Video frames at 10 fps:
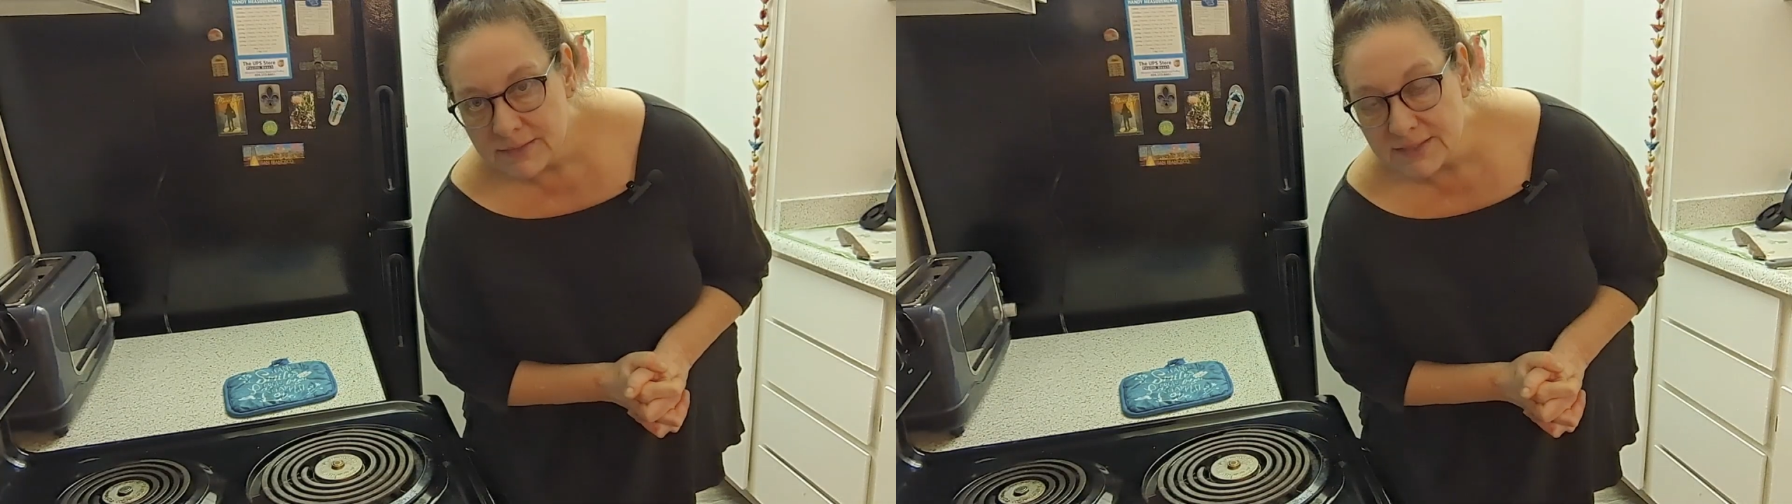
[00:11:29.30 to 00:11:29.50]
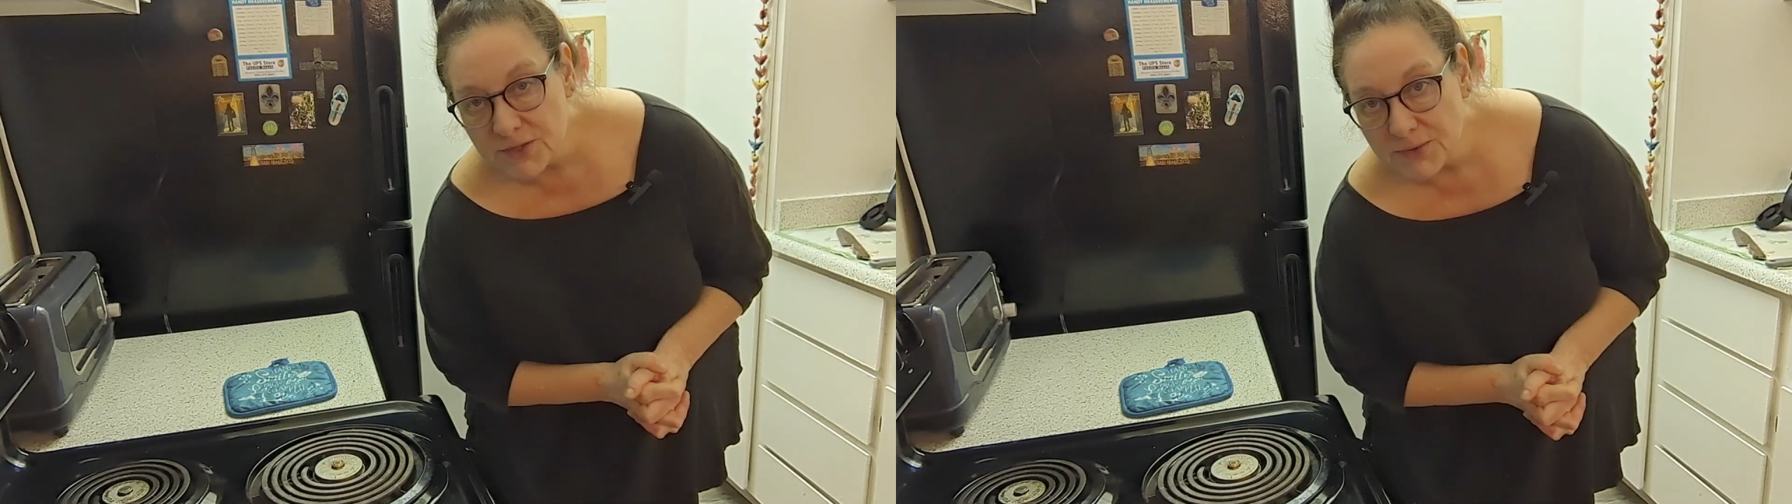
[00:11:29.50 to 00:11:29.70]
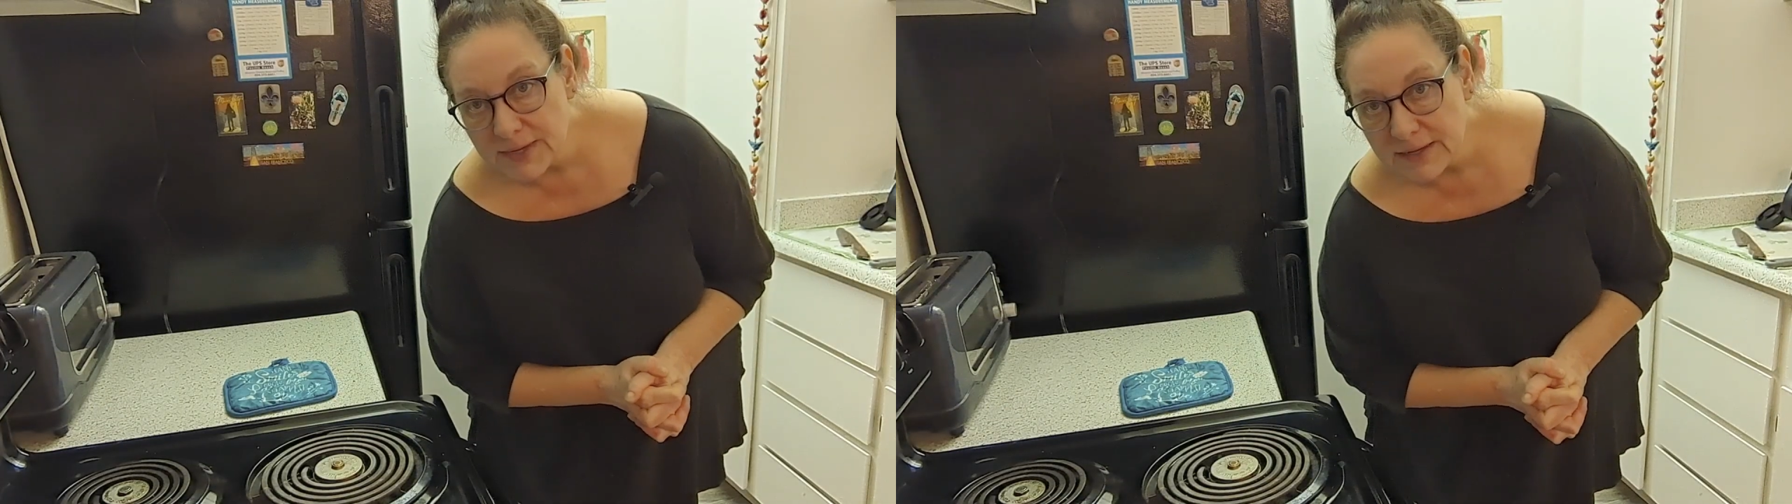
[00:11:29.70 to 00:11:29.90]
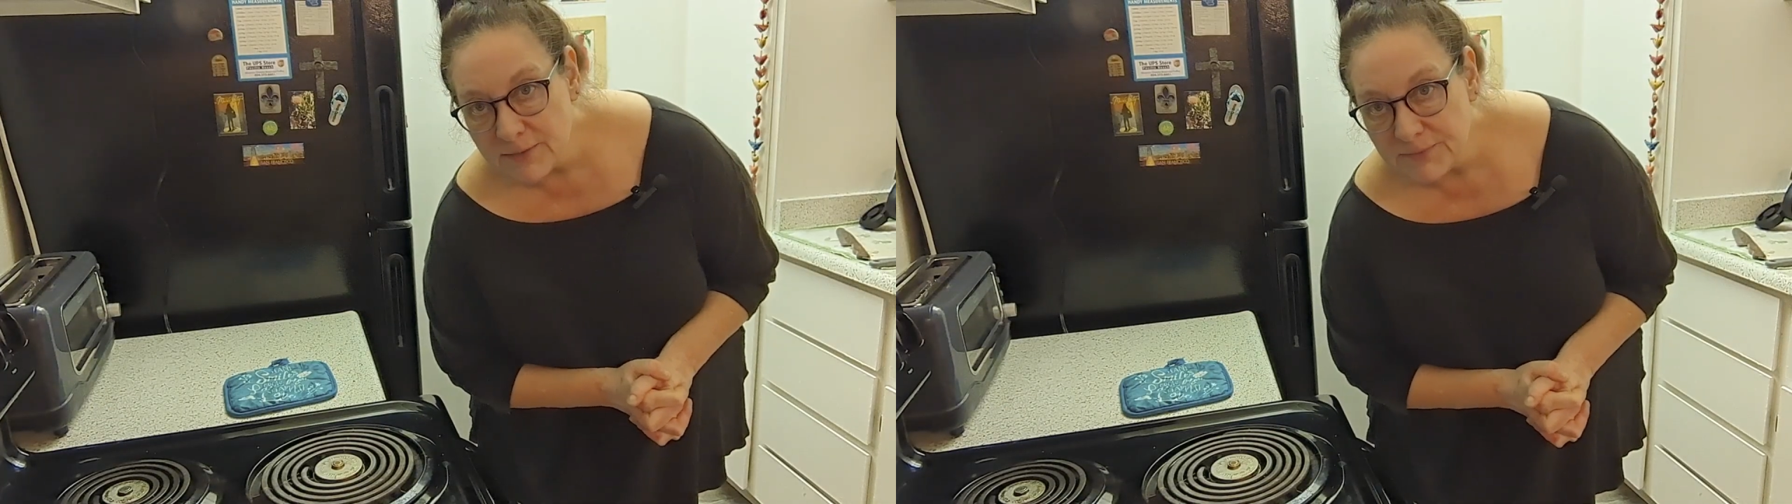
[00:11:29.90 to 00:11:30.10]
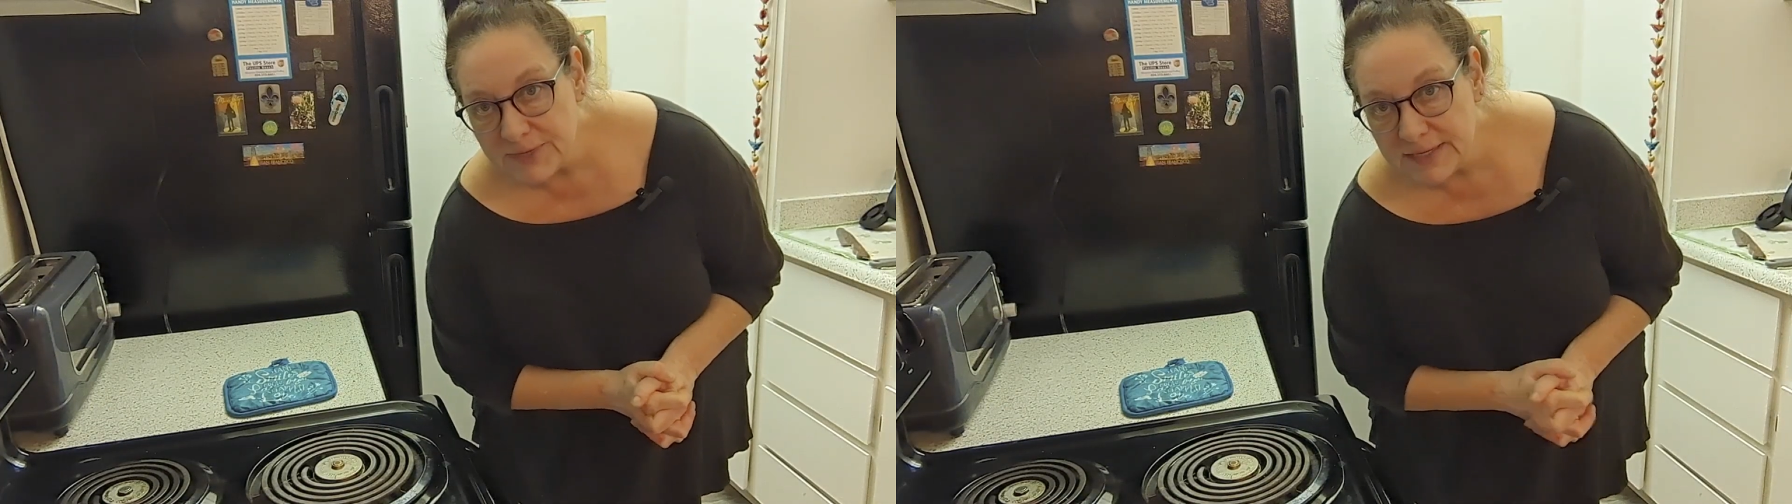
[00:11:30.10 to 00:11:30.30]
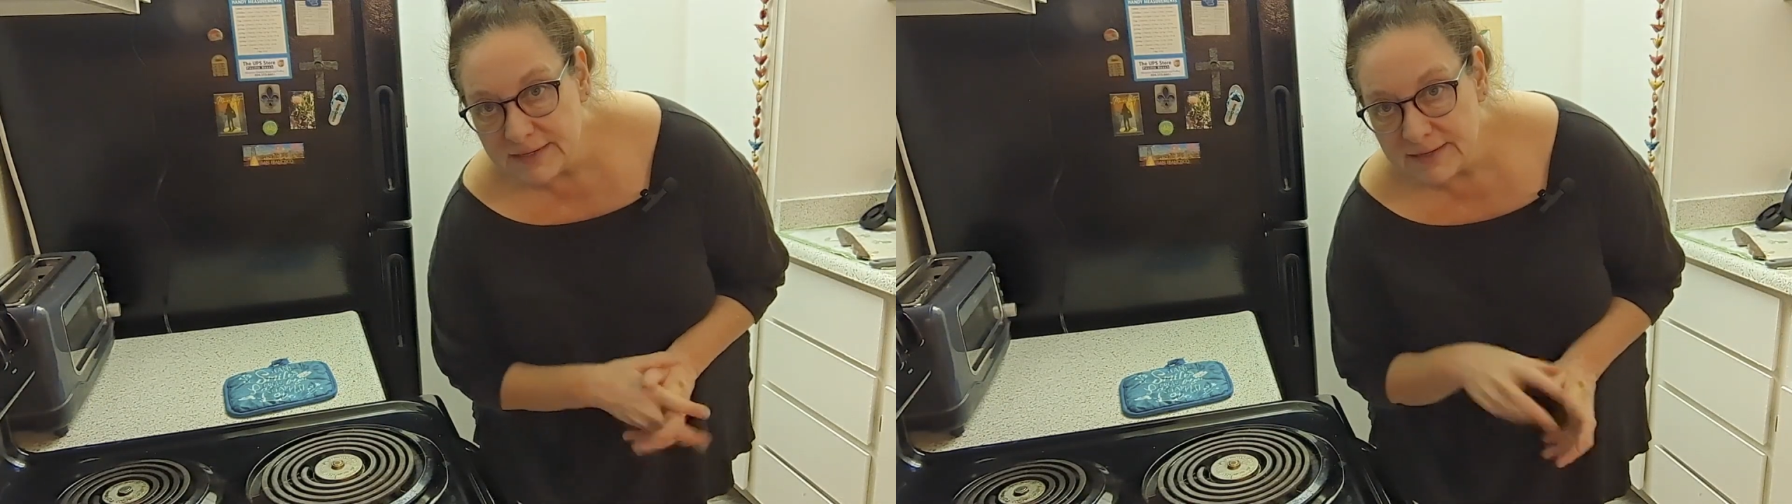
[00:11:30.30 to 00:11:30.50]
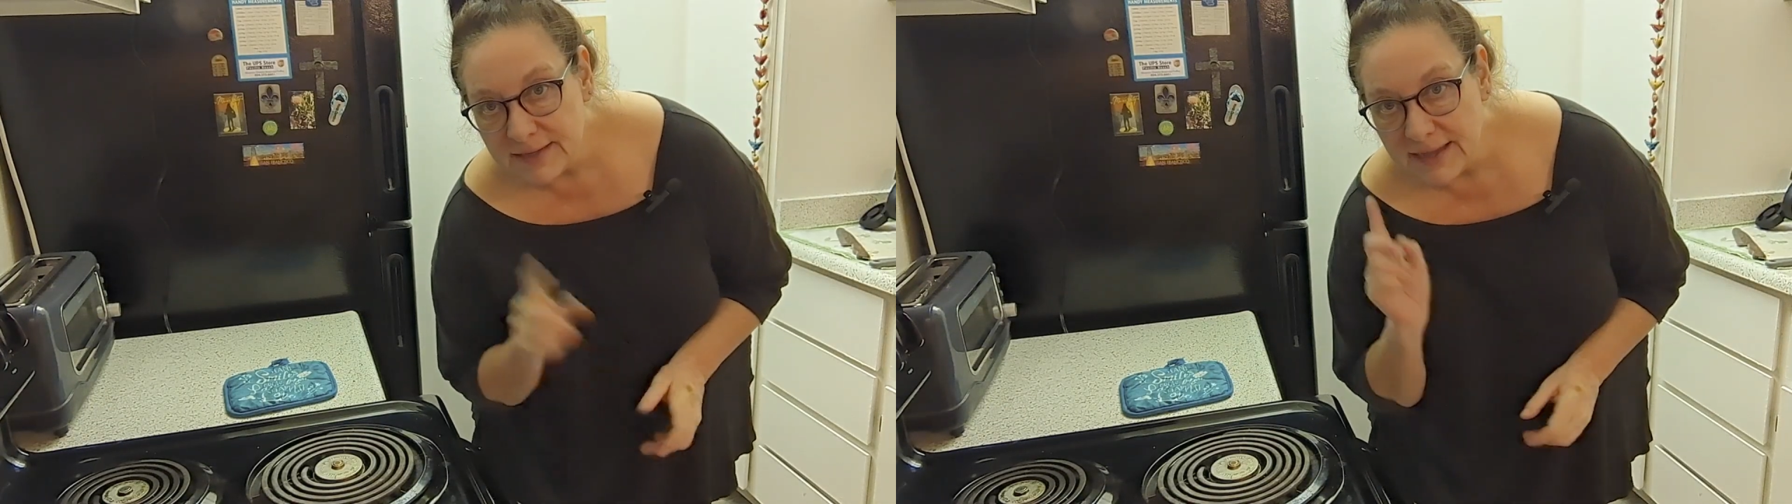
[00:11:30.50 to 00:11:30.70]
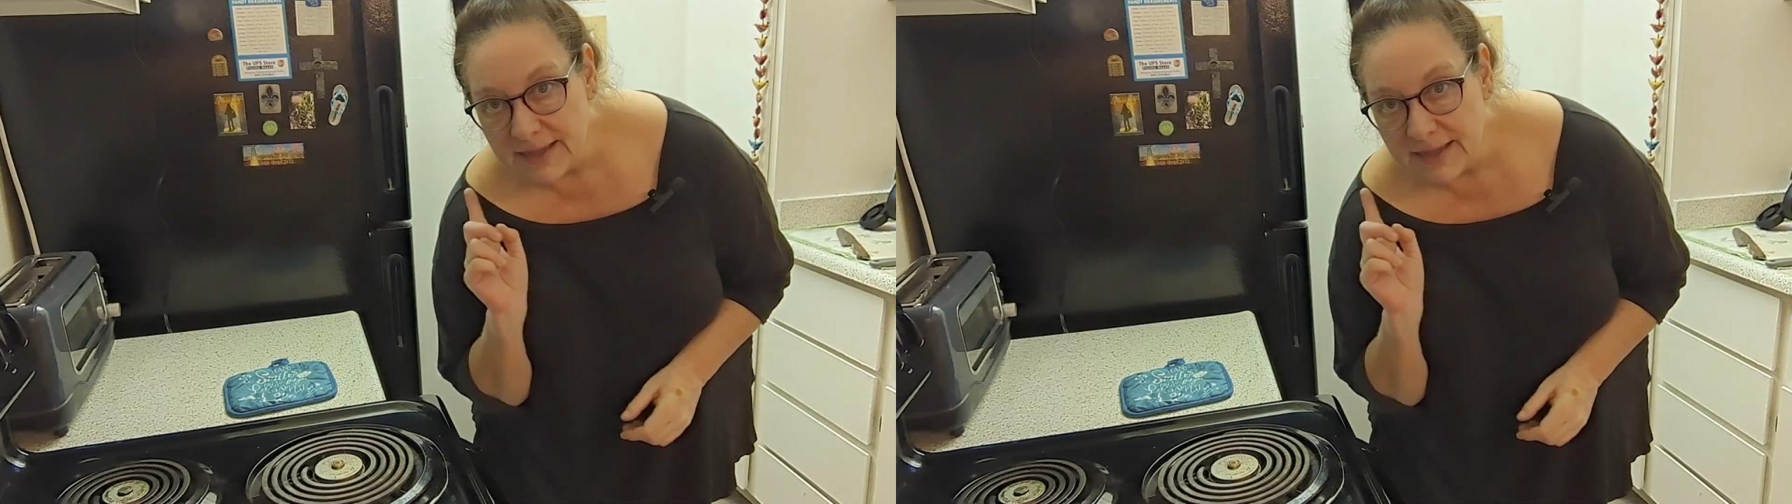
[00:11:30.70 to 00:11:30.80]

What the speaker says: Let's go get comfy